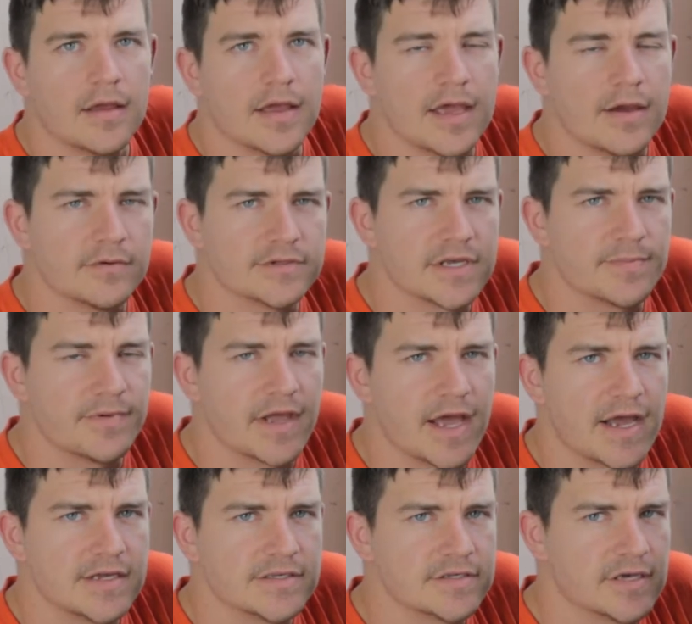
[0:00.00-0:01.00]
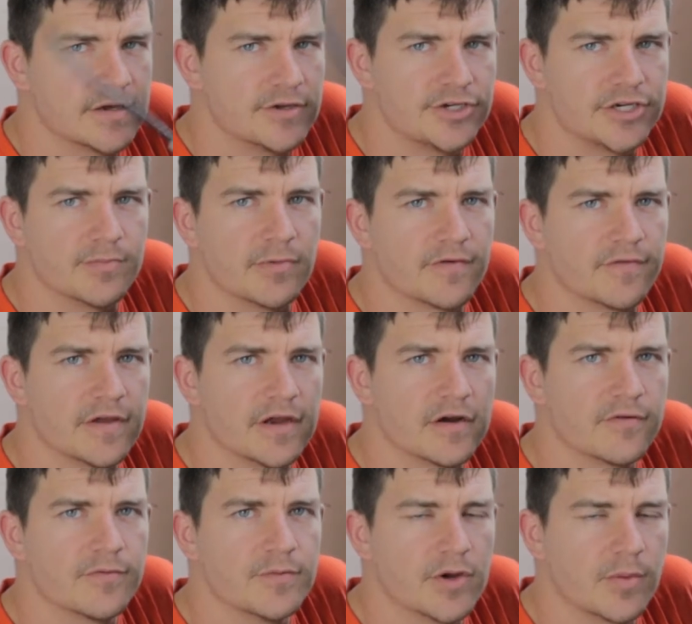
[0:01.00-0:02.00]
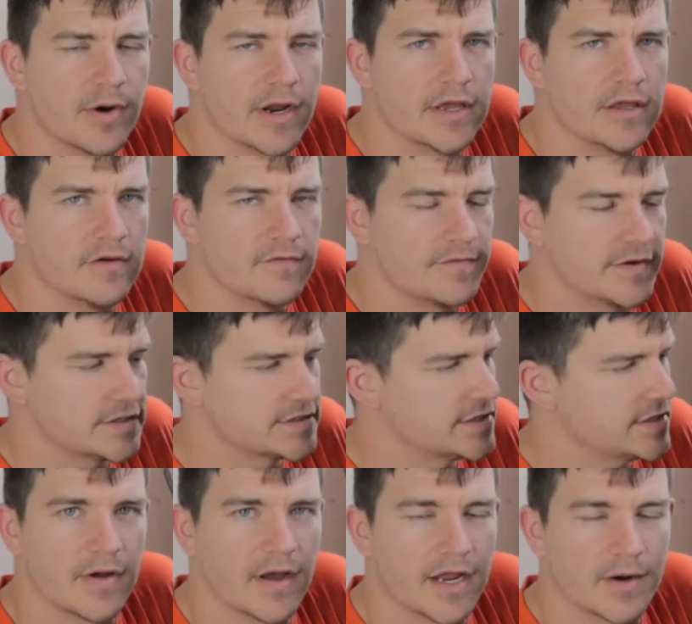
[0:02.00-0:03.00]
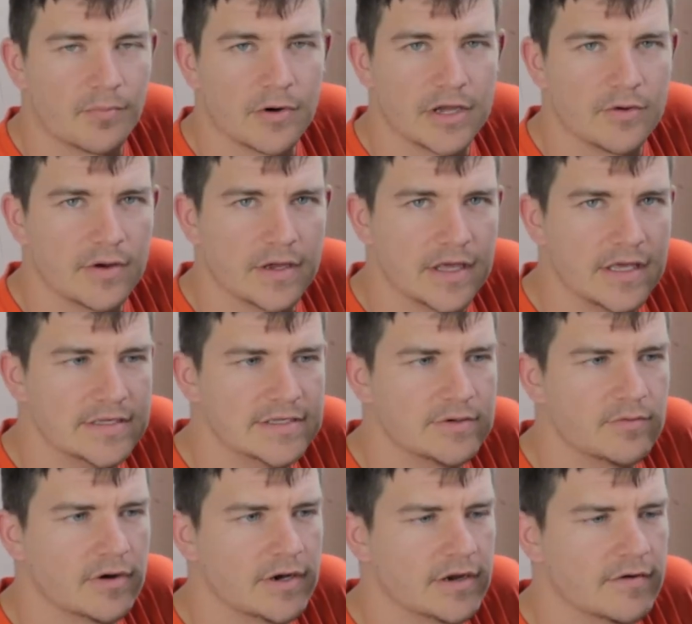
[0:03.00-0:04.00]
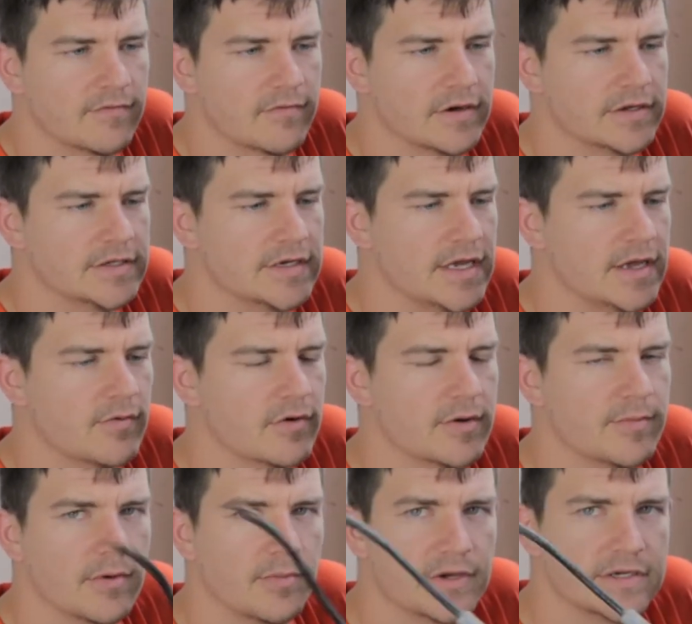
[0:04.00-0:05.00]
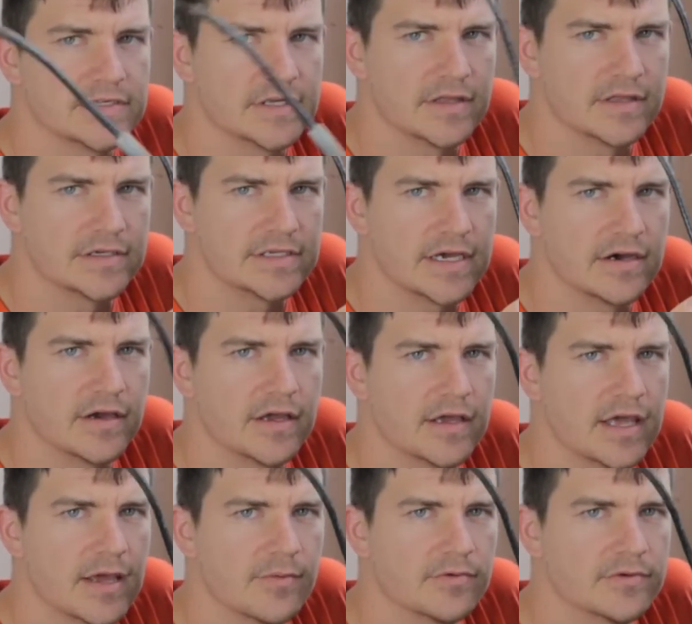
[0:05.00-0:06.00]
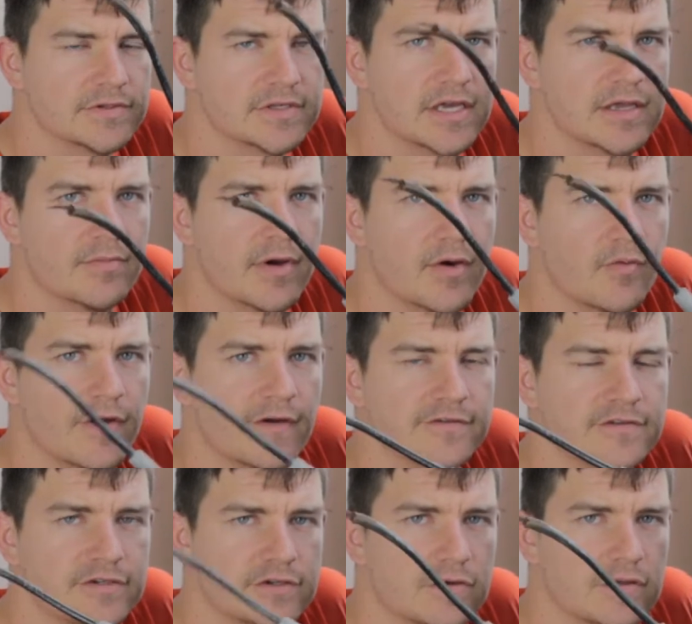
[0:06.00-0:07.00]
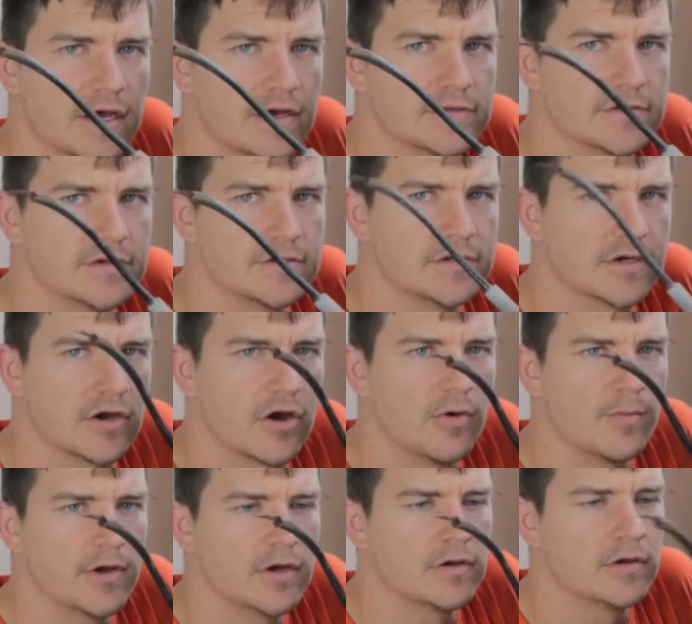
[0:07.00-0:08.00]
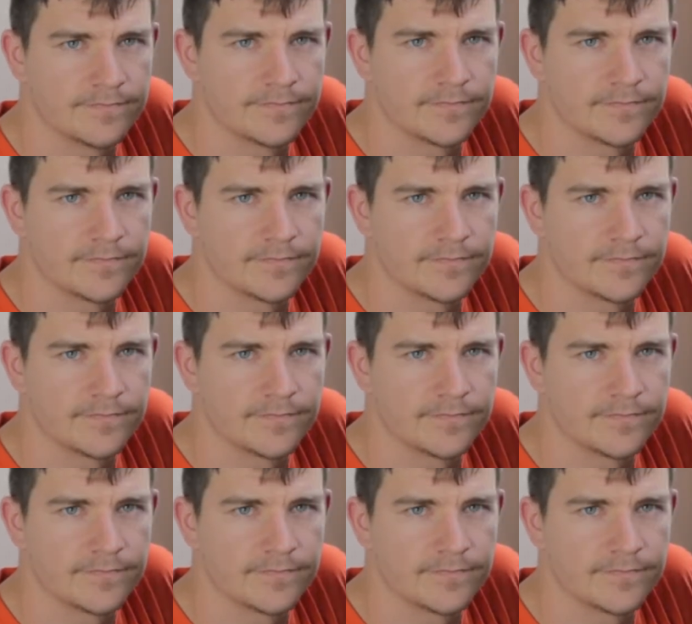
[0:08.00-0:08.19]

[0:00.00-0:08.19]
Hey, what's up guys? Jim Murphy here from You Break It, You Fix It. I got a pretty quick, easy one here for you today. We're going to be replacing the tailgate cables in my wife's 2000 Tacoma.